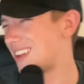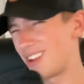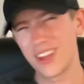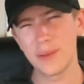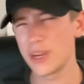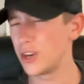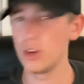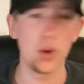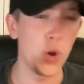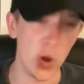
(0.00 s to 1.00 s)
Are they going to be
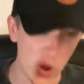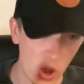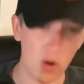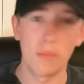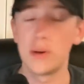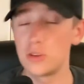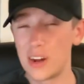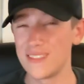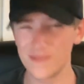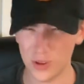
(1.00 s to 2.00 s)
good? No. But do
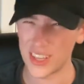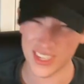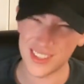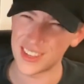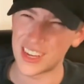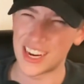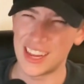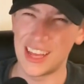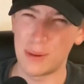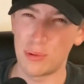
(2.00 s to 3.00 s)
I think he's still going to get a
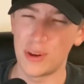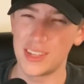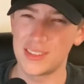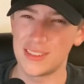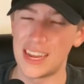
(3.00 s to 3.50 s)
lot of points?